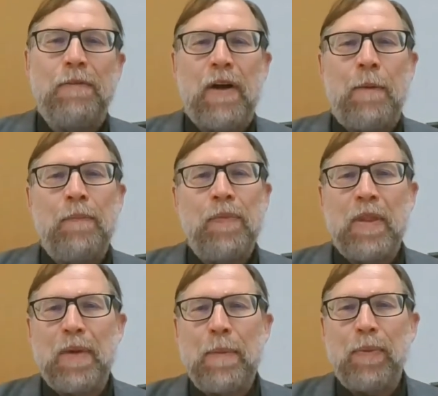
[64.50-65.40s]
from
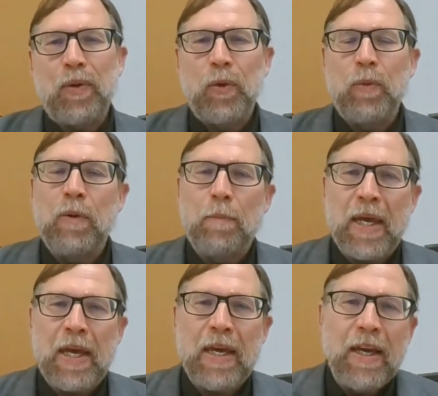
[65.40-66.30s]
the people who will
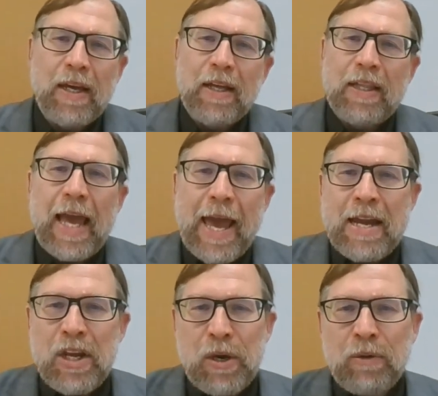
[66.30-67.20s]
be the
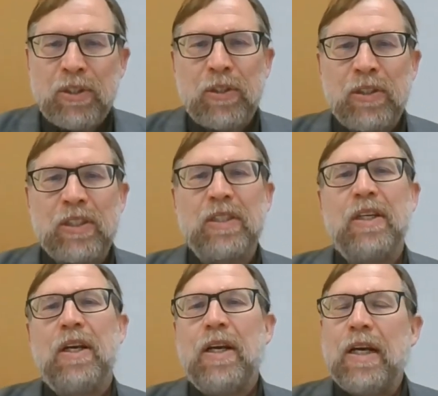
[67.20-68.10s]
end users,
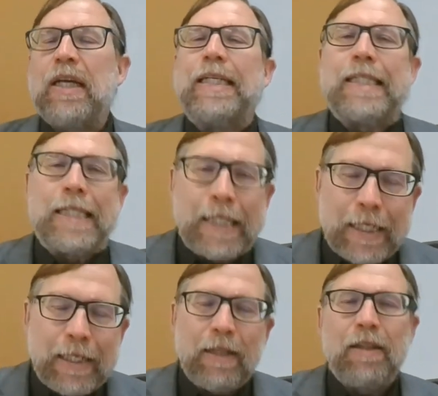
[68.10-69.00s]

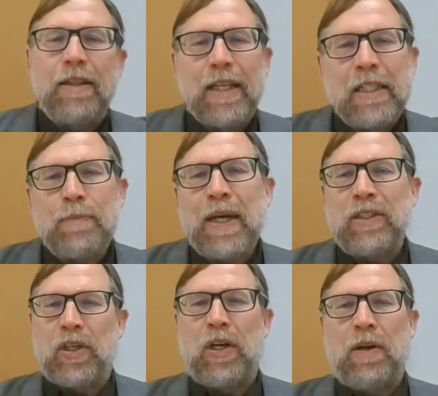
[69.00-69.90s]
things
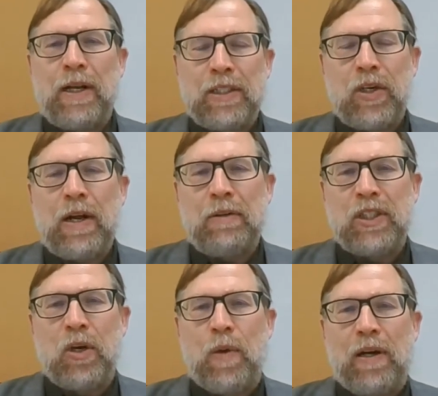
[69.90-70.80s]
might not turn out
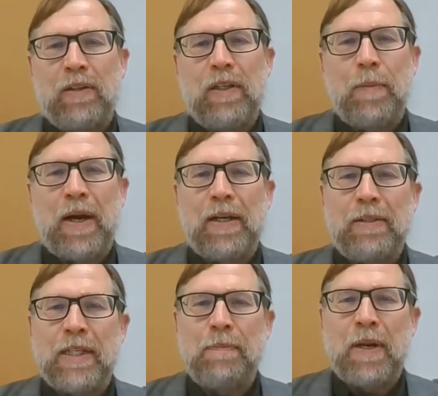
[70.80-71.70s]
so well.
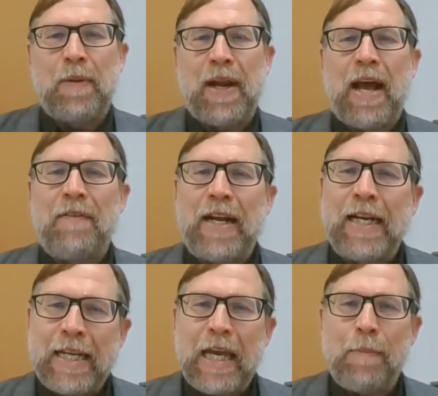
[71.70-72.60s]
Somebody might have an
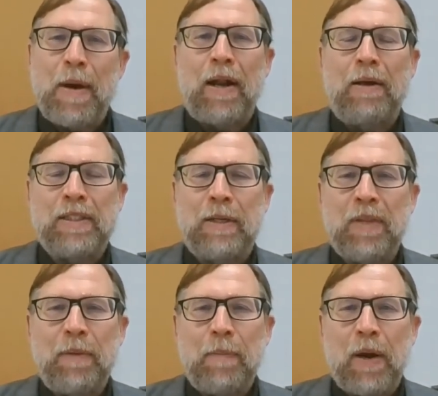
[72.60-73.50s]
idea about how
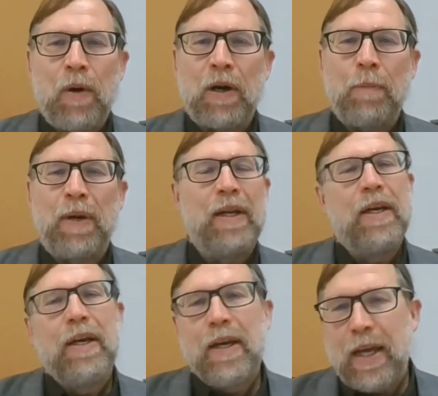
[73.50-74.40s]
something might work, but
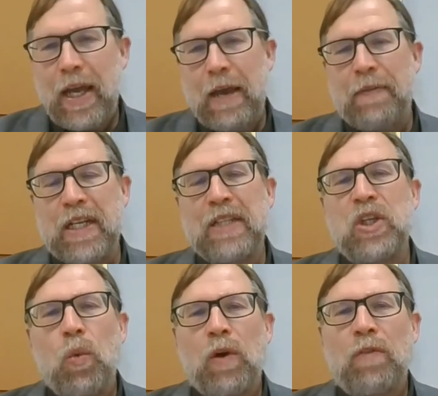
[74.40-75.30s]
if it
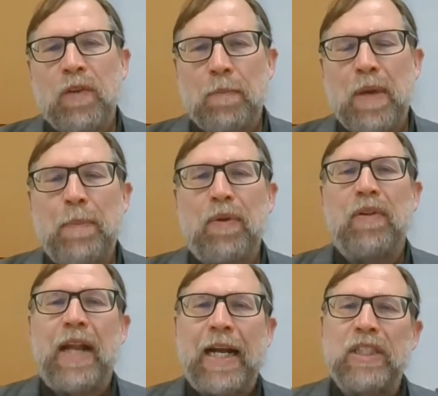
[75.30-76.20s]
doesn't work for the people
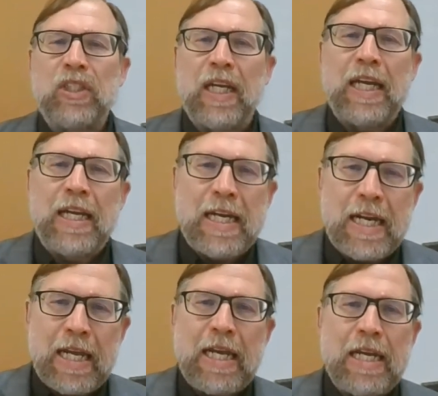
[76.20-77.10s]
that actually
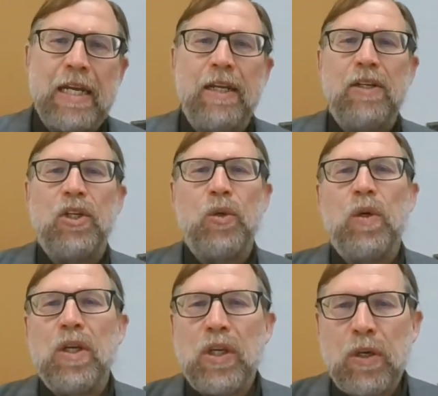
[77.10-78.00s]
need
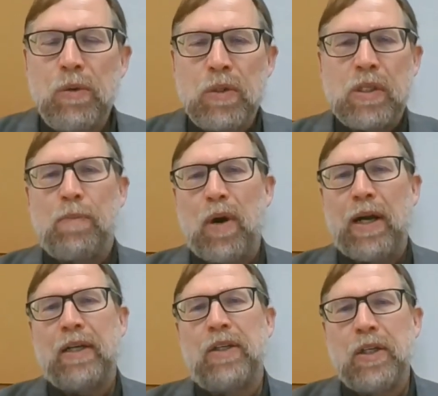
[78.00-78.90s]
to use the
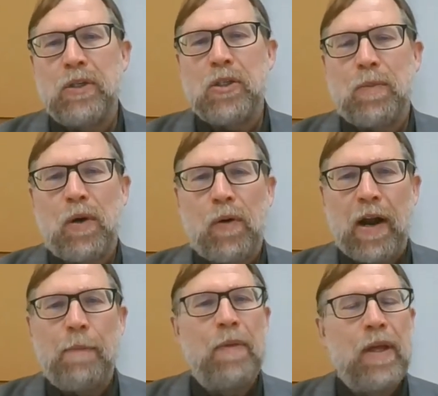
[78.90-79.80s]
product or use the
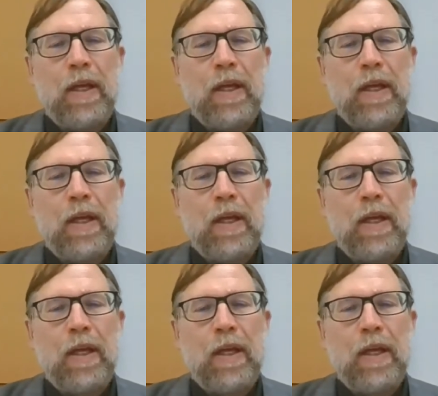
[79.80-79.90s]
program,